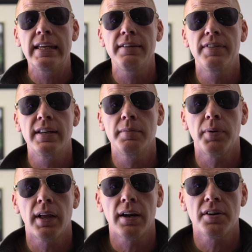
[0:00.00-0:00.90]
EV
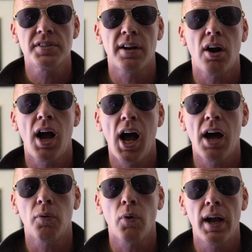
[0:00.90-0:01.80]
players that are
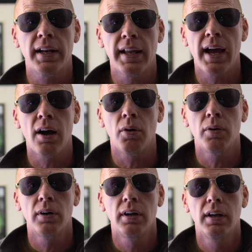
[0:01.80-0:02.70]
hot right
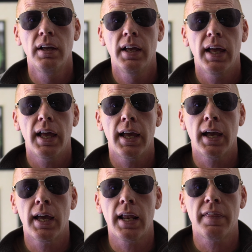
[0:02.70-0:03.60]
now.
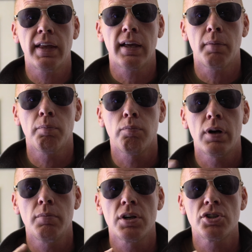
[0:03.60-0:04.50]
And I think I
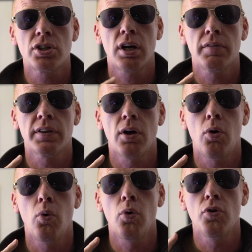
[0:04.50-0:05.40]
pretty much covered the
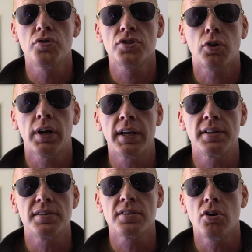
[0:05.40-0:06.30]
whole
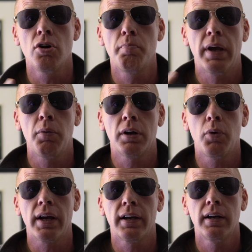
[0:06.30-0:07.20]
screen, so pick one
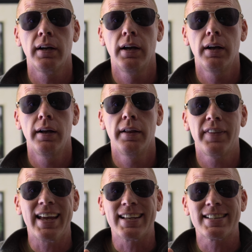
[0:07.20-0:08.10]
quick.
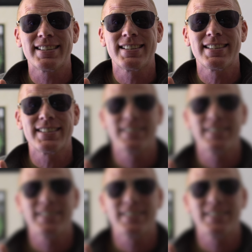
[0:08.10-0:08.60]
Thanks.